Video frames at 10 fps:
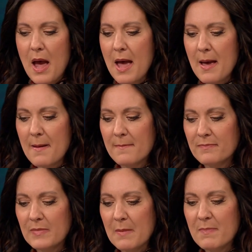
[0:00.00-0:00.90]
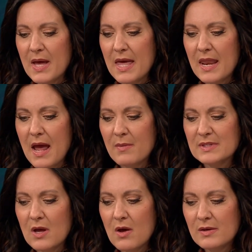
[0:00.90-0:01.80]
um, but I
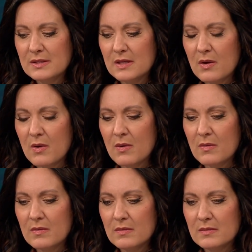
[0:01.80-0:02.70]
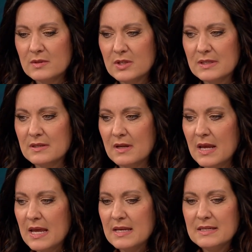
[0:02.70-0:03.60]
was also just
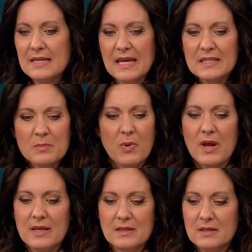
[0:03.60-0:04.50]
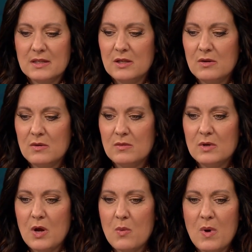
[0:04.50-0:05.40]
desperate to
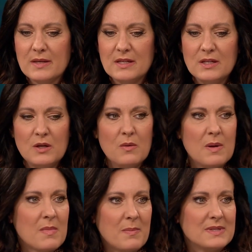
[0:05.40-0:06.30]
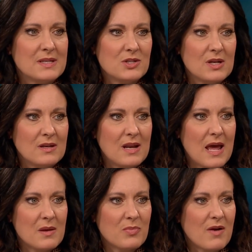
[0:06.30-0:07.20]
know what to do in my position
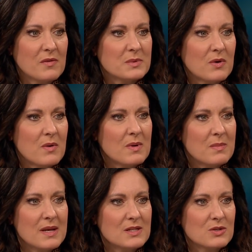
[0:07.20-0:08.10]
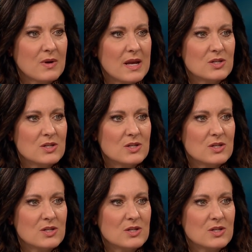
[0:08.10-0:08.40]
at Proverbs 31 ministry.